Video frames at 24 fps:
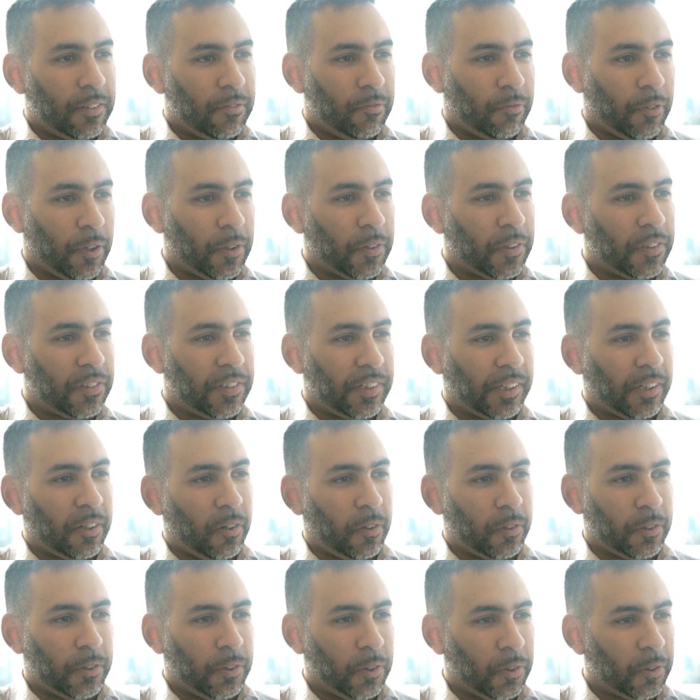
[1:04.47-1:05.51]
focusing it
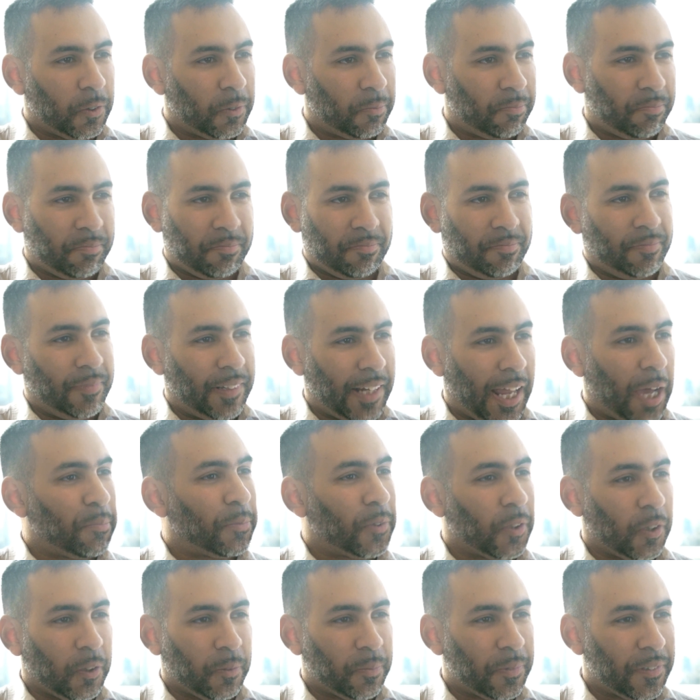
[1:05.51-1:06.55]
on your
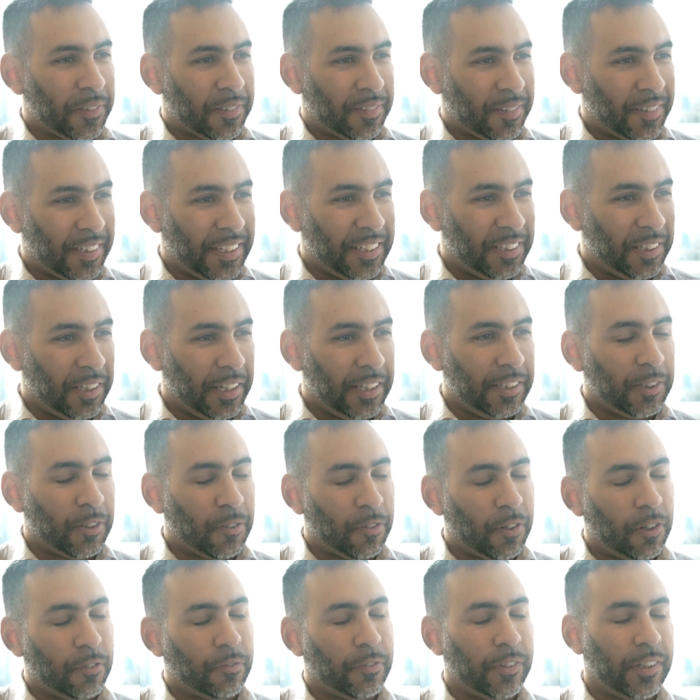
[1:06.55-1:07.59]
laptops in
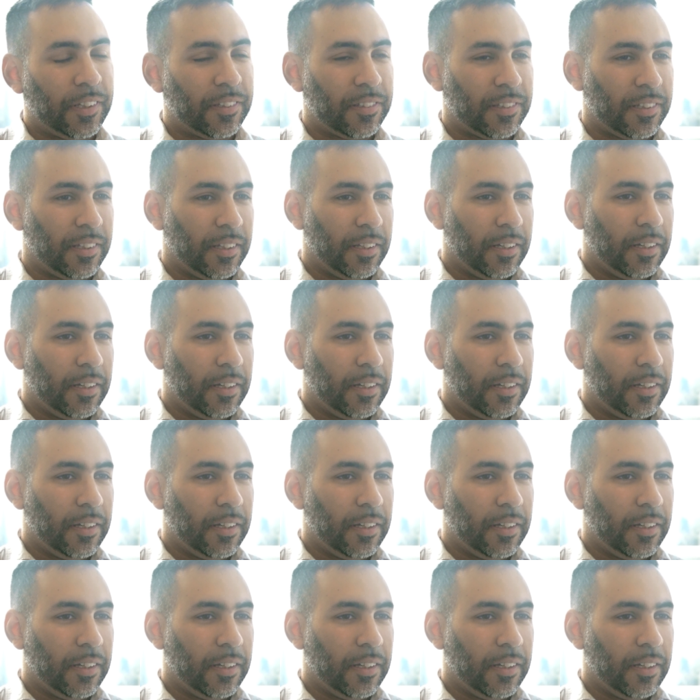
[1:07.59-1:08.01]
your office.